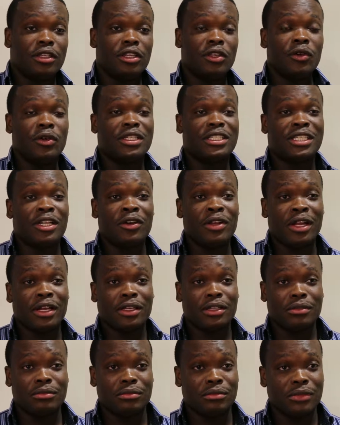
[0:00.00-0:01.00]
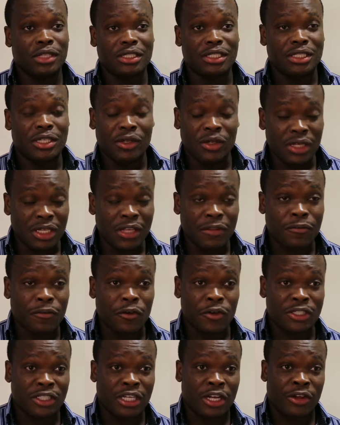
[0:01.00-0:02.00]
Dude, sound like they're still looking
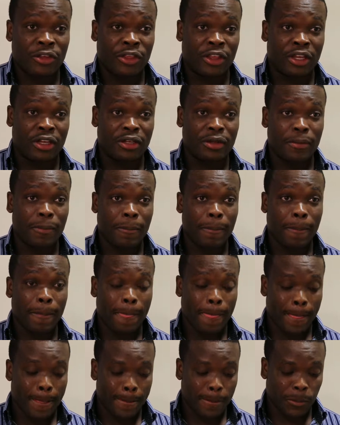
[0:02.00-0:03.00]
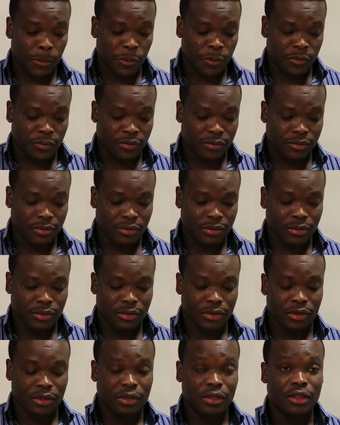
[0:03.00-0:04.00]
for us down there. But why is it that every time I see you, I
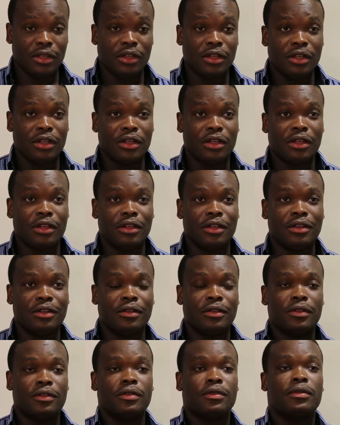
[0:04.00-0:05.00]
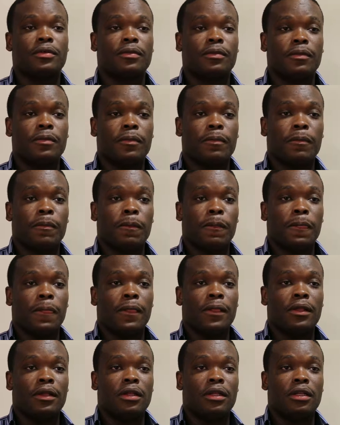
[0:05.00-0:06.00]
get stuck in these ridiculous
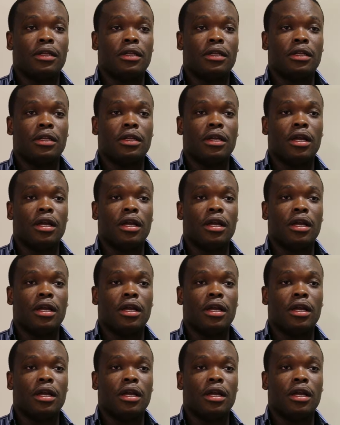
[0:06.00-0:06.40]
situations?